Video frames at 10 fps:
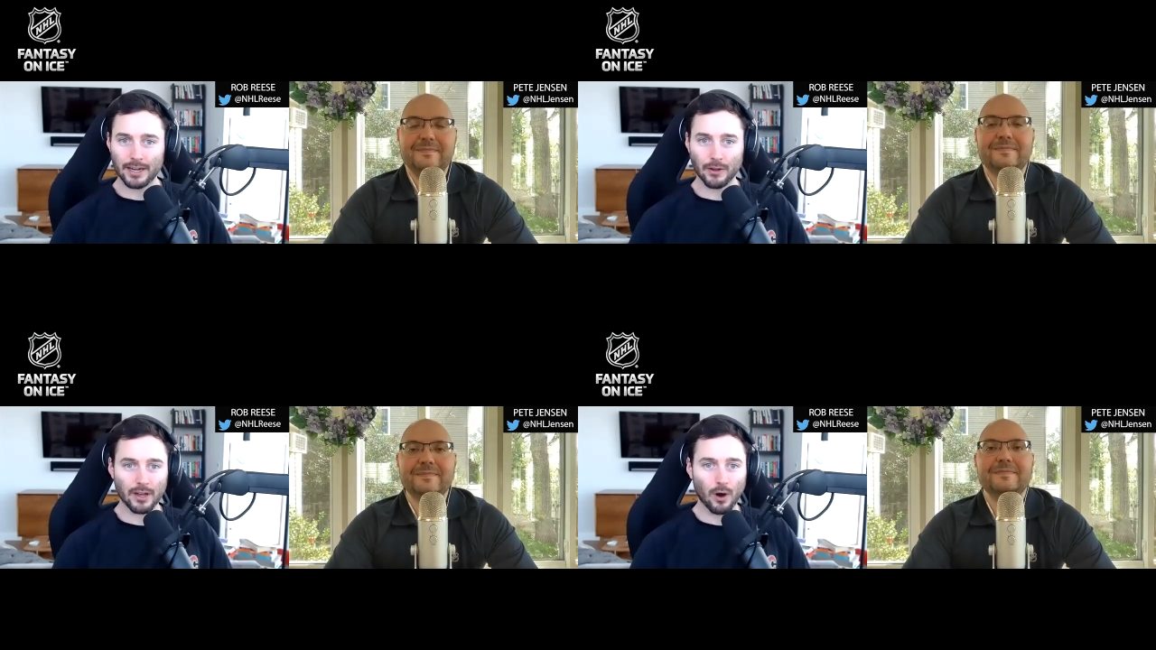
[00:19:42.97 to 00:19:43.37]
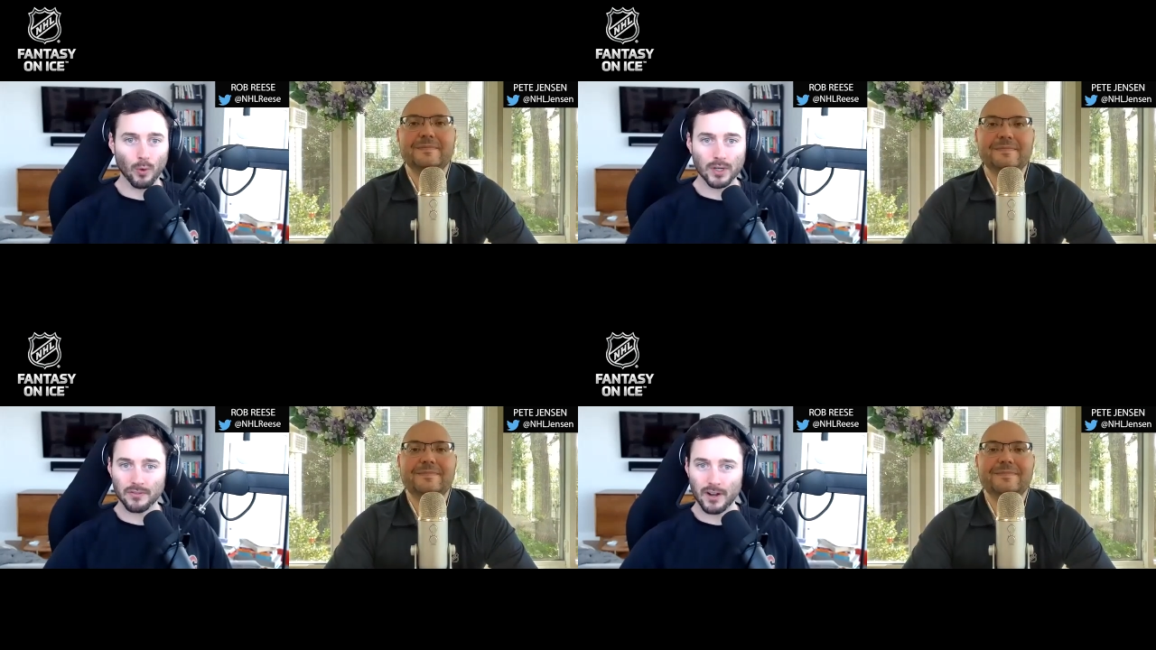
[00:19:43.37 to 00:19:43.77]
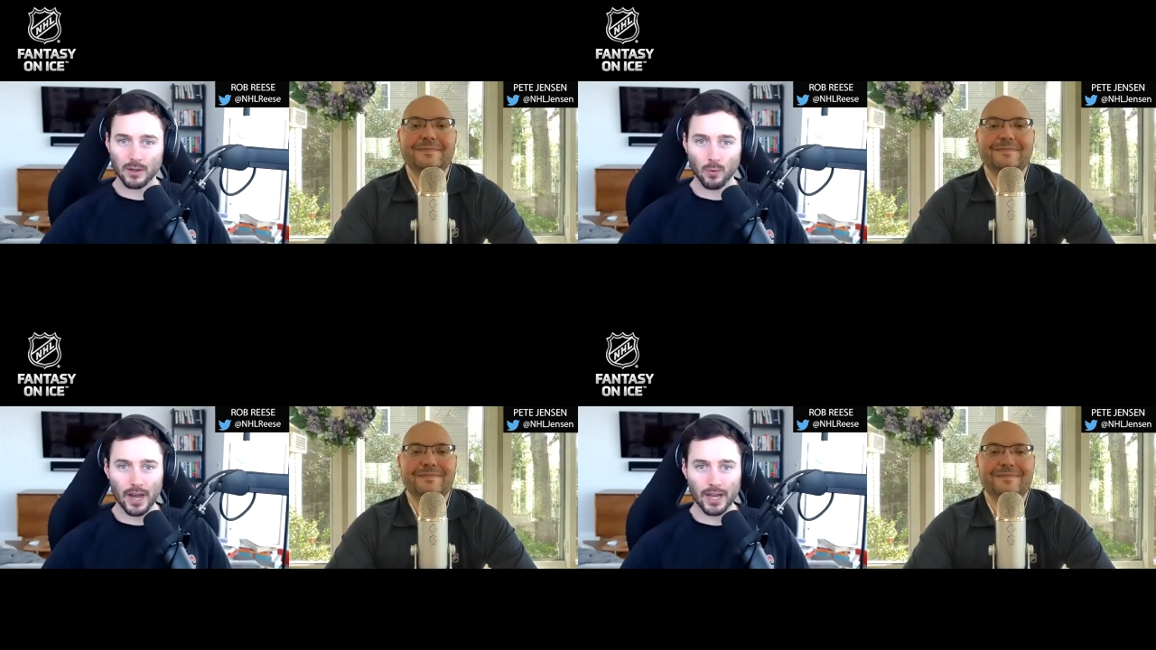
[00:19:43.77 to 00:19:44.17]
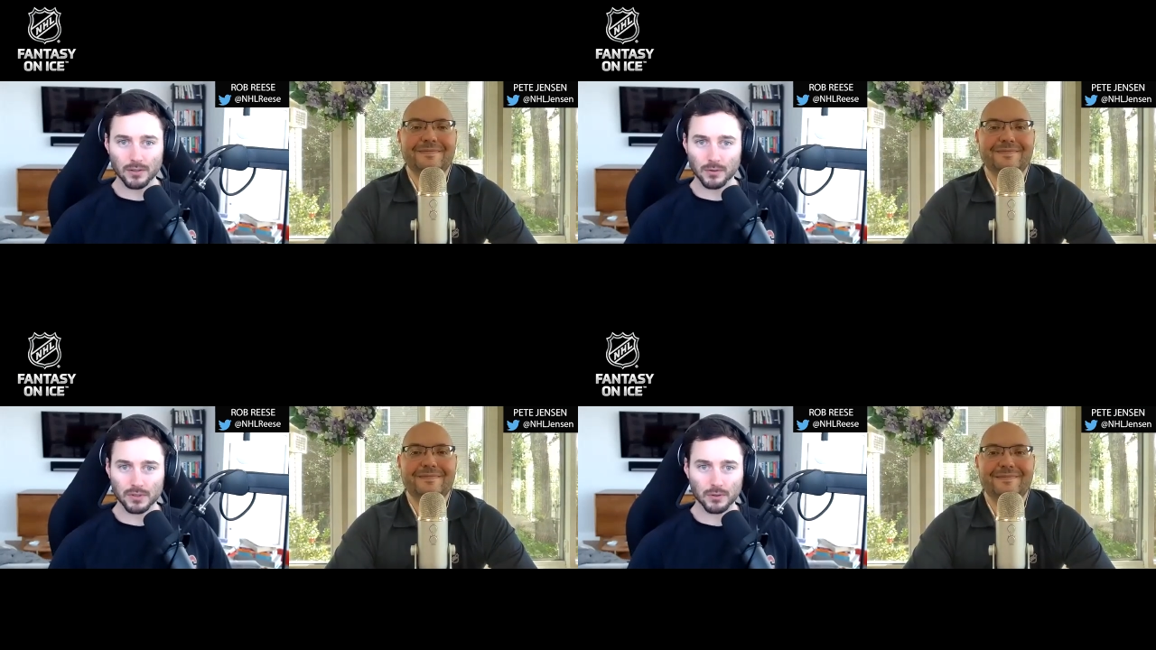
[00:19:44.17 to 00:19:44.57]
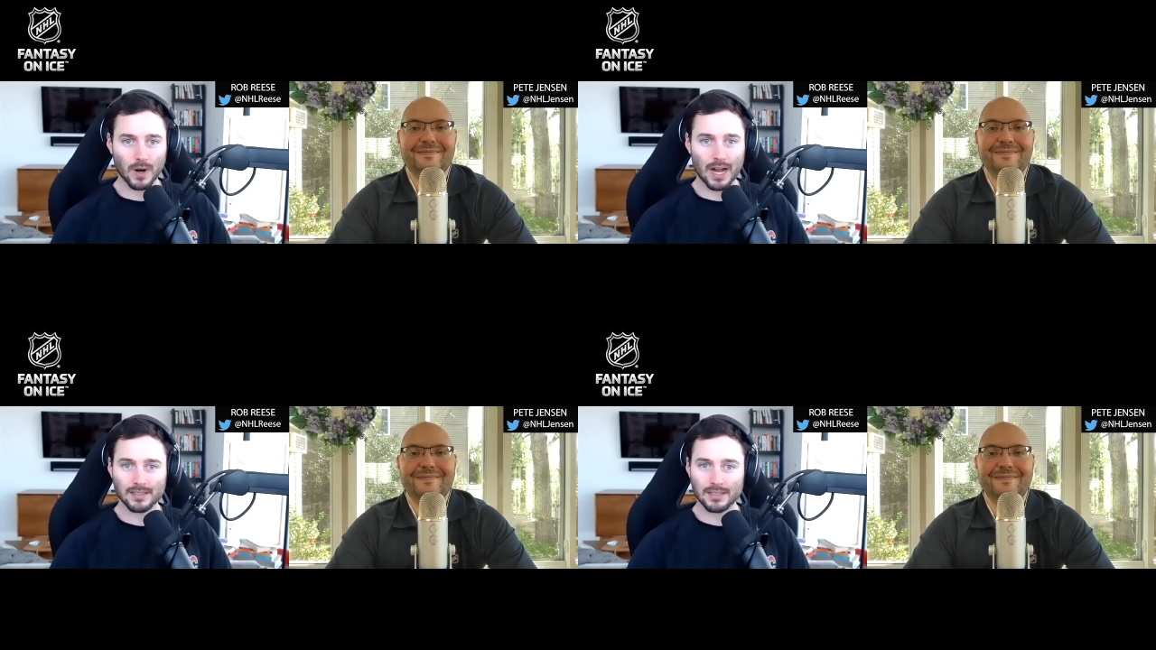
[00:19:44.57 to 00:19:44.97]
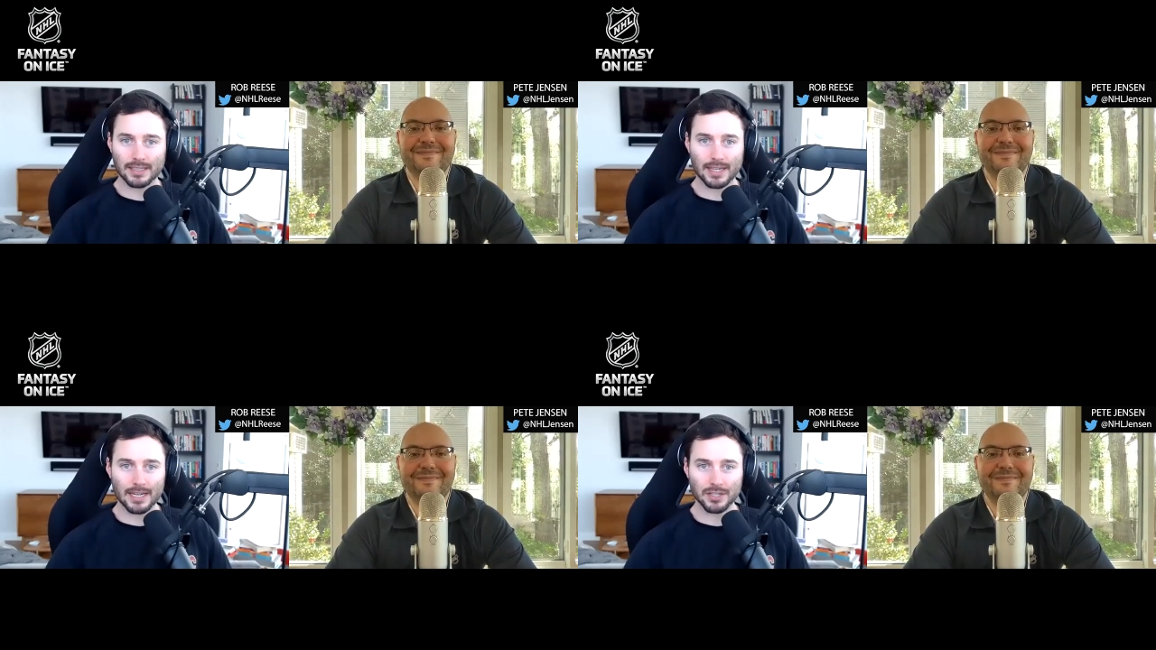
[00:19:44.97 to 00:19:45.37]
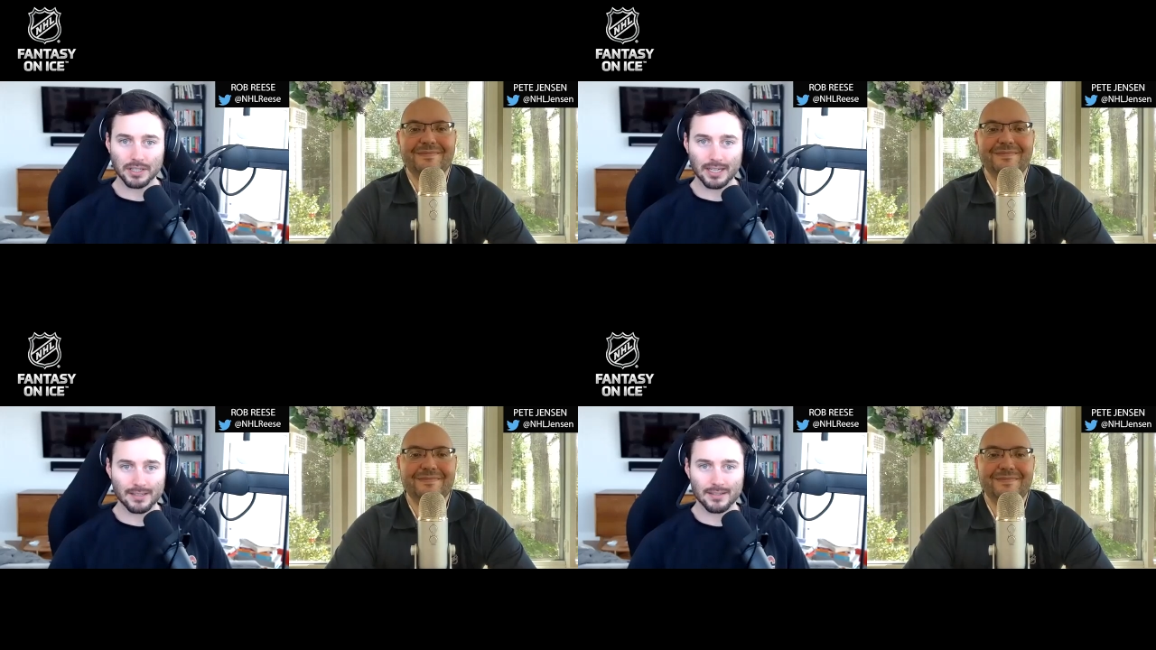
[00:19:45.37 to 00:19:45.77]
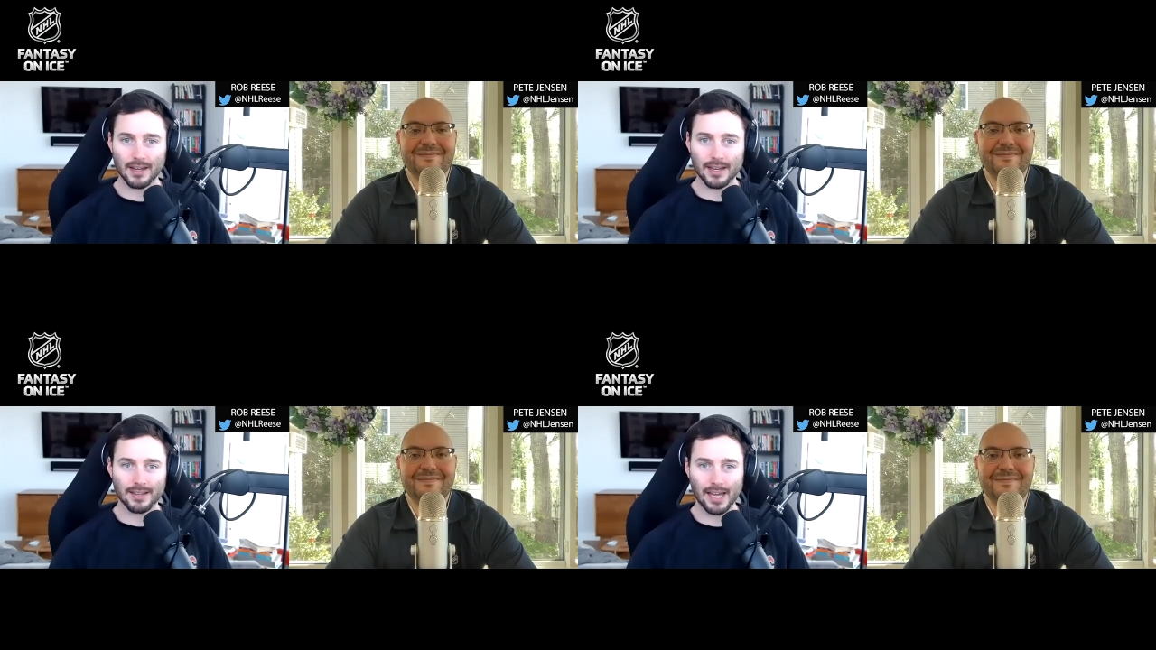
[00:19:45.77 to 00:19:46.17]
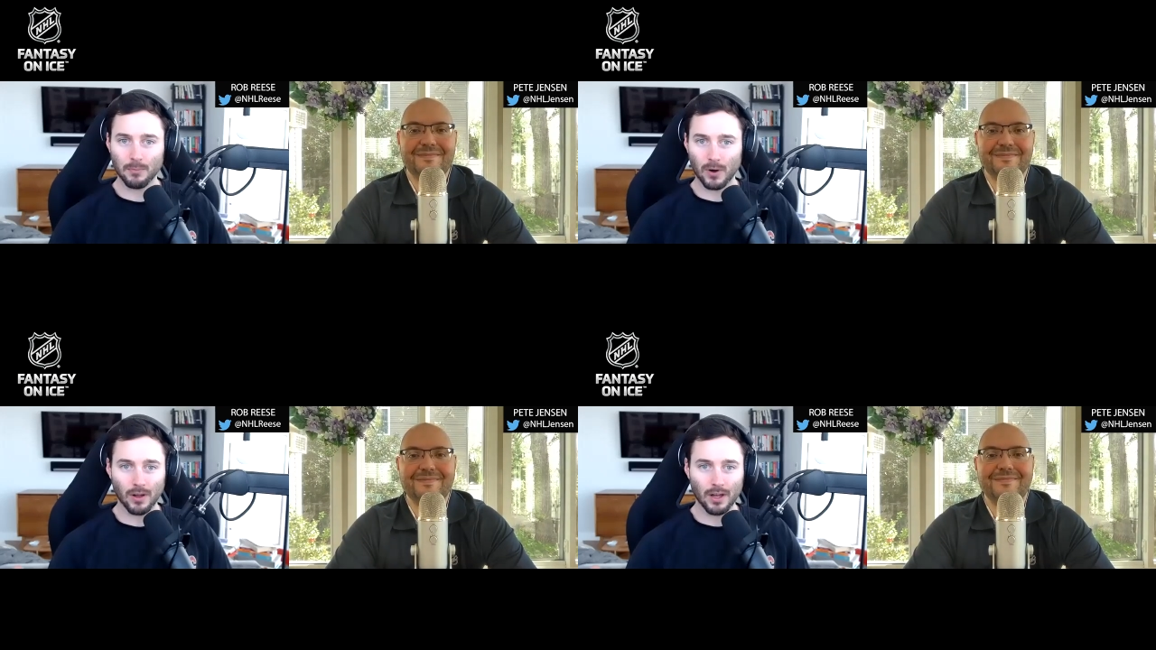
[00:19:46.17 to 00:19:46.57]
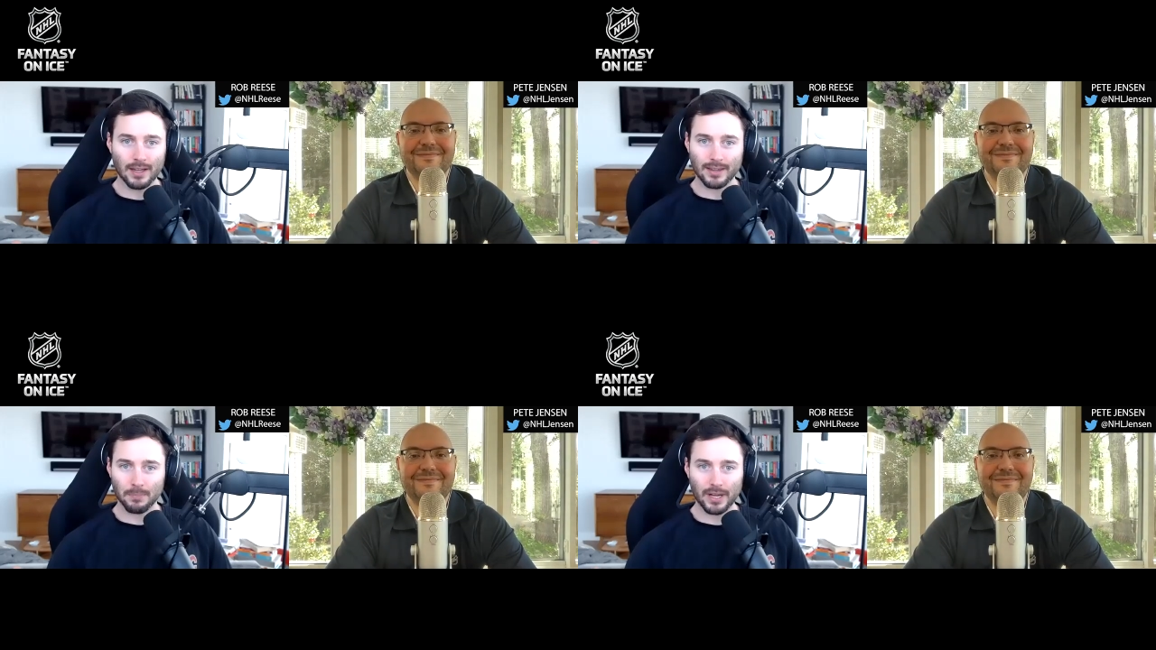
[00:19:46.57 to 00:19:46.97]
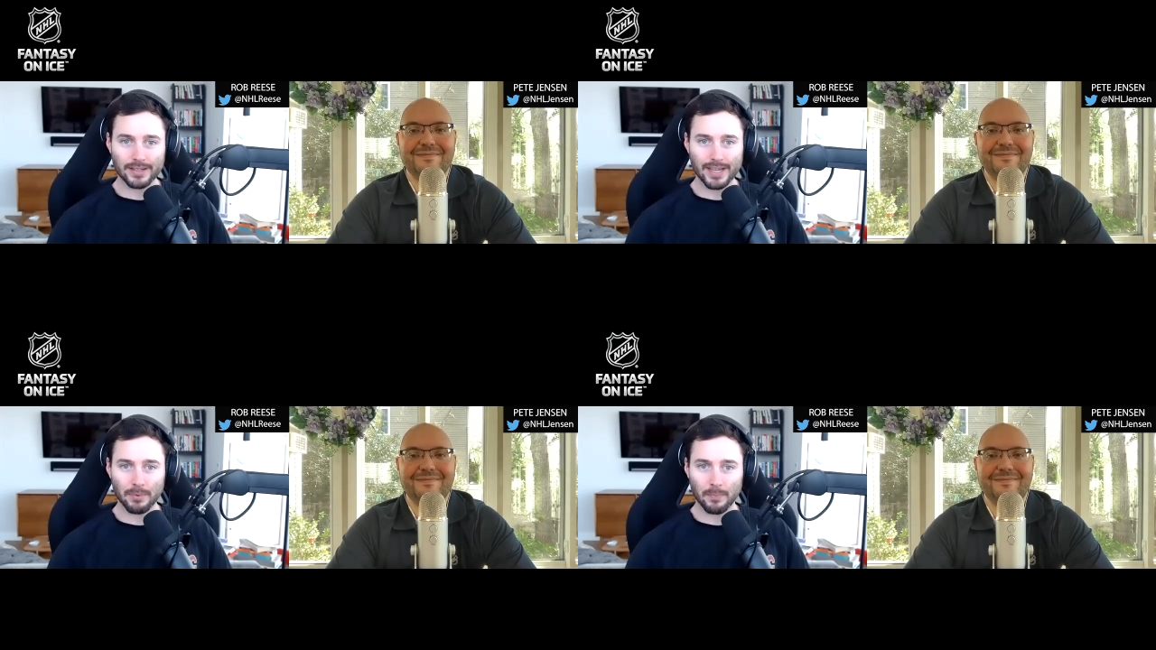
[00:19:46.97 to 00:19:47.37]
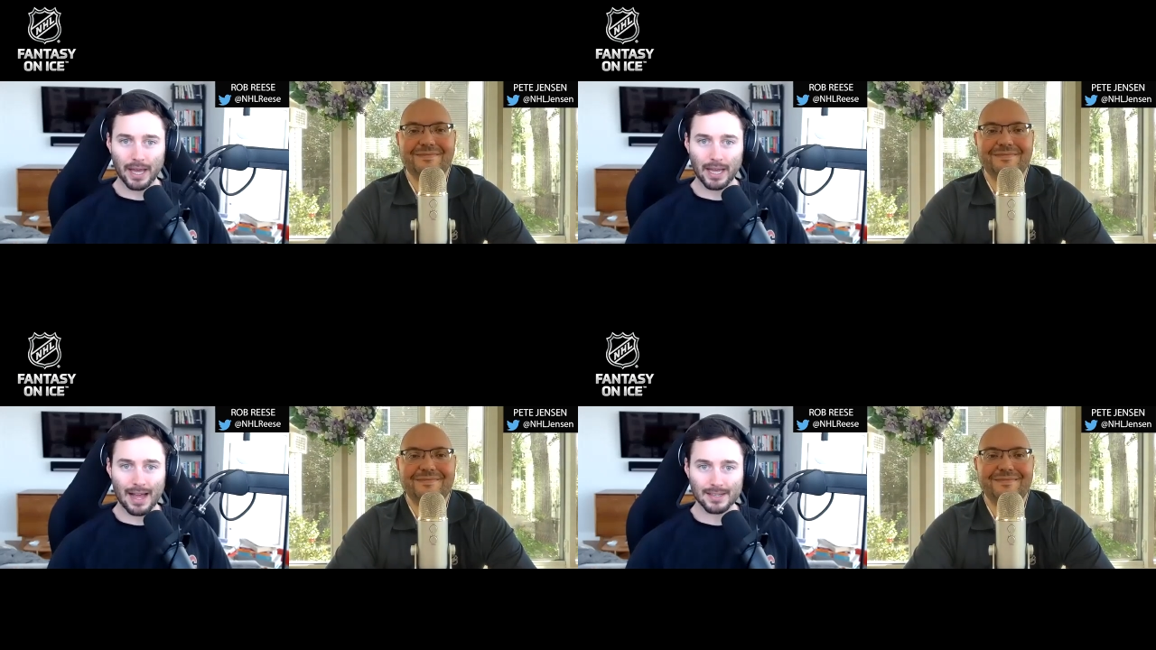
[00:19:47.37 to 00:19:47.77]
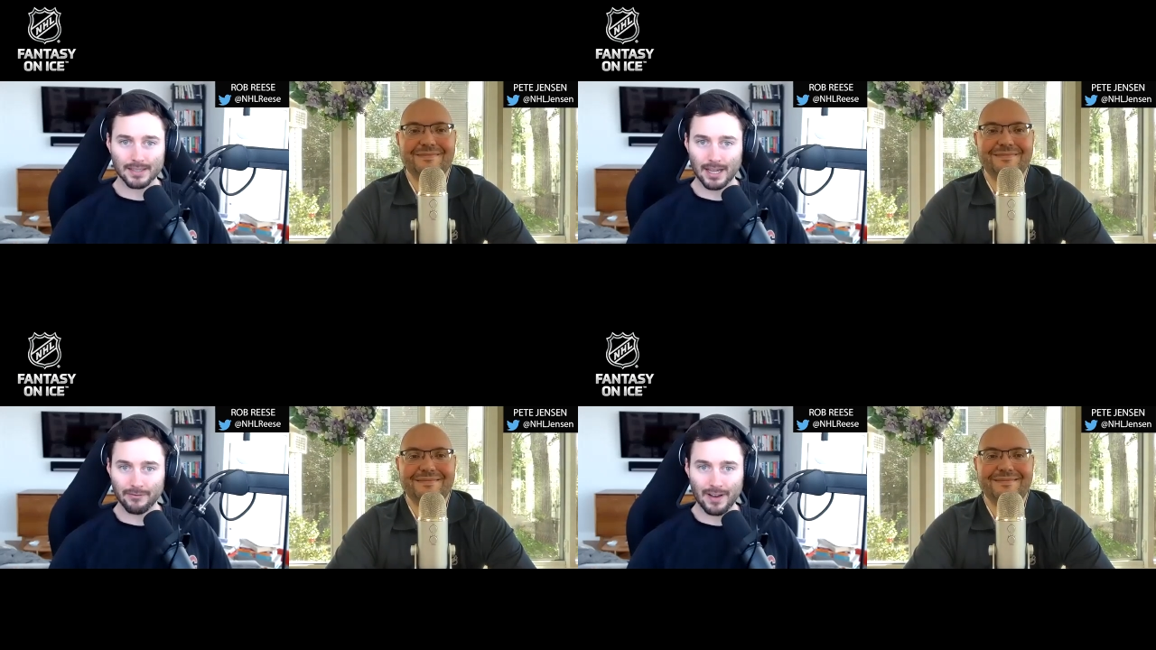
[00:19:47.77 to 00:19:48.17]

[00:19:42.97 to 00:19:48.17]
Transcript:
Speaker 1: You know, they always find a way to, to rise to the occasion and it's a tight game. Well, they played Tampa Bay last night.